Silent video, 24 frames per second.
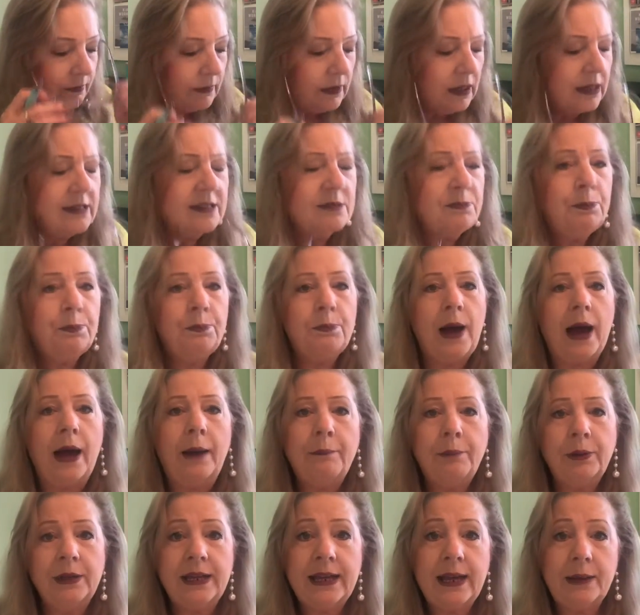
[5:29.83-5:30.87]
is
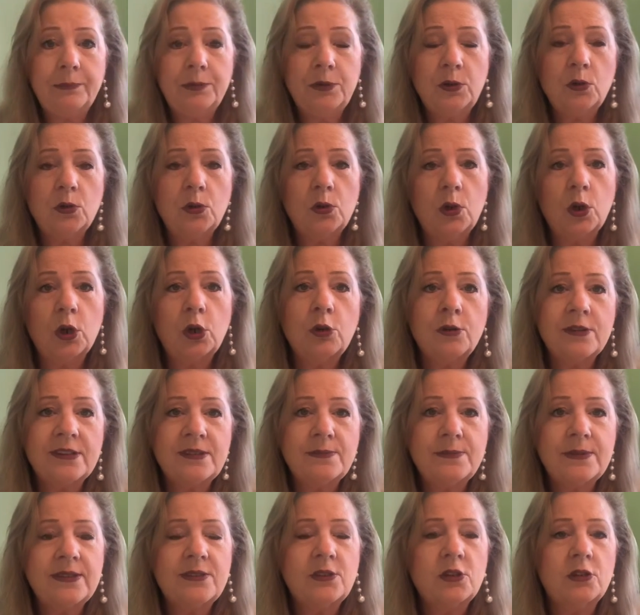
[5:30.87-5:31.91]
putting up your
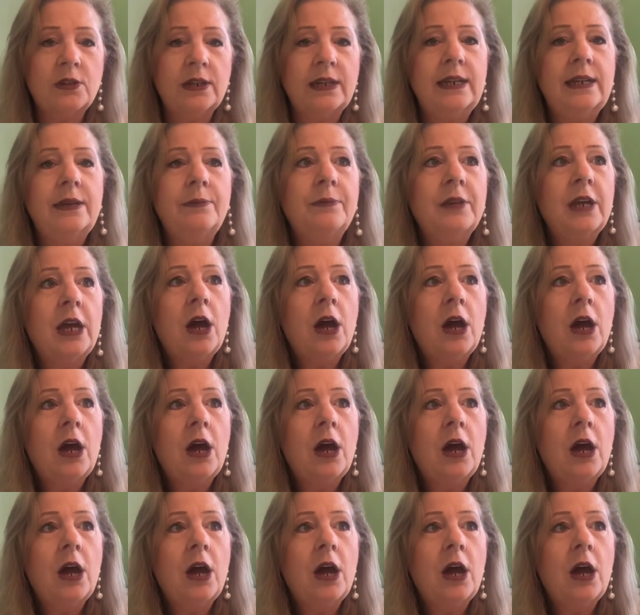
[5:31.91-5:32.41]
Christmas tree.